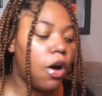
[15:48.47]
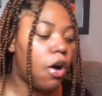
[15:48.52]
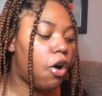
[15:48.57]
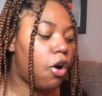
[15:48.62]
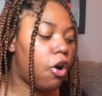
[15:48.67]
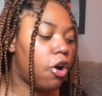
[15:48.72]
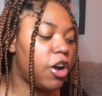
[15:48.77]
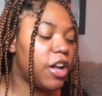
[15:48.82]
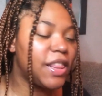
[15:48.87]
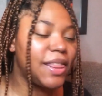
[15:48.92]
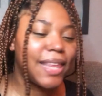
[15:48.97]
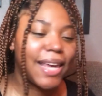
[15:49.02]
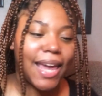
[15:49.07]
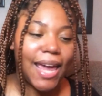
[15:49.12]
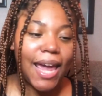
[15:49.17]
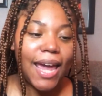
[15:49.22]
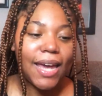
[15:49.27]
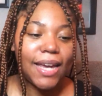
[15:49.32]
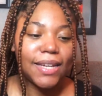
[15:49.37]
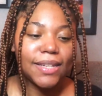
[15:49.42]
On the
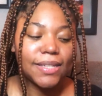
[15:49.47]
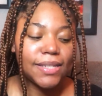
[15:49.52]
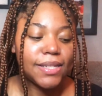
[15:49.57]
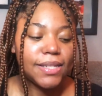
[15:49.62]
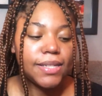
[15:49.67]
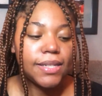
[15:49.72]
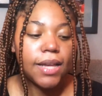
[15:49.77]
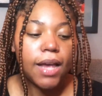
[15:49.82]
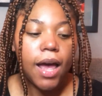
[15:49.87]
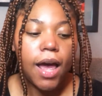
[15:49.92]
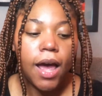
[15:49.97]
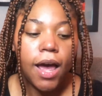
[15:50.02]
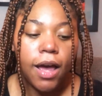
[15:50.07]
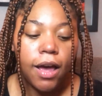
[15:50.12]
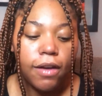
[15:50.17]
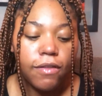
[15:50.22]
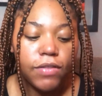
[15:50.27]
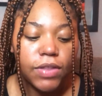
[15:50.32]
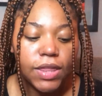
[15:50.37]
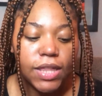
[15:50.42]
case
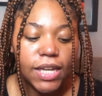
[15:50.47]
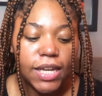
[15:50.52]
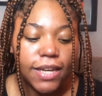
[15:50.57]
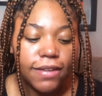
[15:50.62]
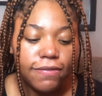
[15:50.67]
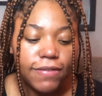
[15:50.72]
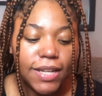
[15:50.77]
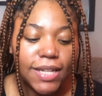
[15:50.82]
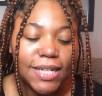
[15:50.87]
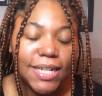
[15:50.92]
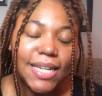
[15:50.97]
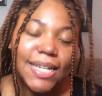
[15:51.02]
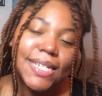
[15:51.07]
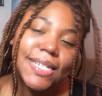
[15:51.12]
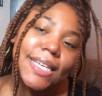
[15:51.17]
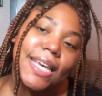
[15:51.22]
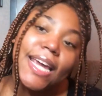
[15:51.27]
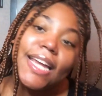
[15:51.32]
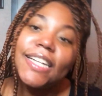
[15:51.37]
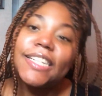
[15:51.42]
of the Fenty
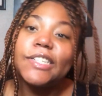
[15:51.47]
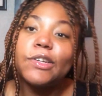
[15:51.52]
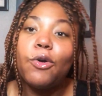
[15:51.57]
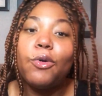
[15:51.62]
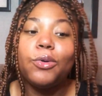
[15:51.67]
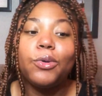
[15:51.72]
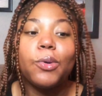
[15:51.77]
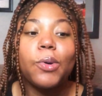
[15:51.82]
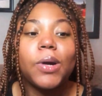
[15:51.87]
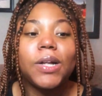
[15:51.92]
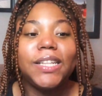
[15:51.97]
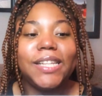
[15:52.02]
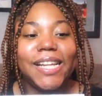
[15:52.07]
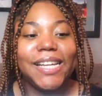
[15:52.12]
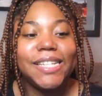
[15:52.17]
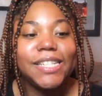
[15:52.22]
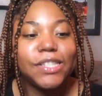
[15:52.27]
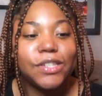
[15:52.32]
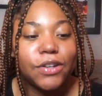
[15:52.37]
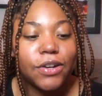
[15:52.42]
Skin Total
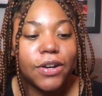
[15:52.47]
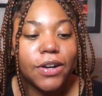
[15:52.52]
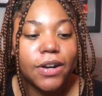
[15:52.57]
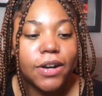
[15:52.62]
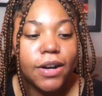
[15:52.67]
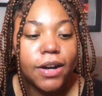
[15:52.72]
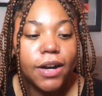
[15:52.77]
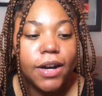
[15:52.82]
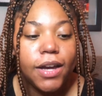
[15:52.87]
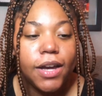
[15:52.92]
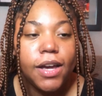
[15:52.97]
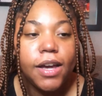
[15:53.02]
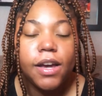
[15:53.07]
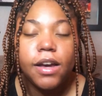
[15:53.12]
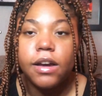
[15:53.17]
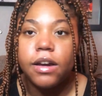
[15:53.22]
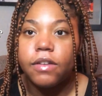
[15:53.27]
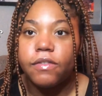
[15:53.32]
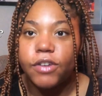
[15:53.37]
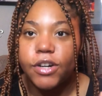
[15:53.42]
Cleanser
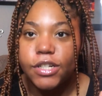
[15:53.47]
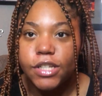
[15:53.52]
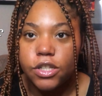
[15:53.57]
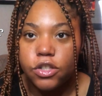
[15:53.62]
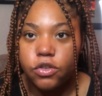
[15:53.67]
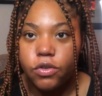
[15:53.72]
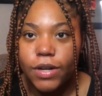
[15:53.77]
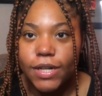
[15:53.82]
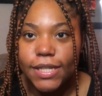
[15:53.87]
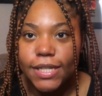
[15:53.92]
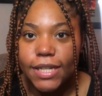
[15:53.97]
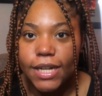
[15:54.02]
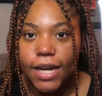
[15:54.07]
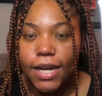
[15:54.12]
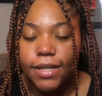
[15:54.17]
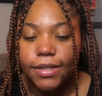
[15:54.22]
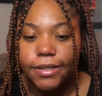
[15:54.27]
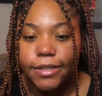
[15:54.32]
versus Kristen,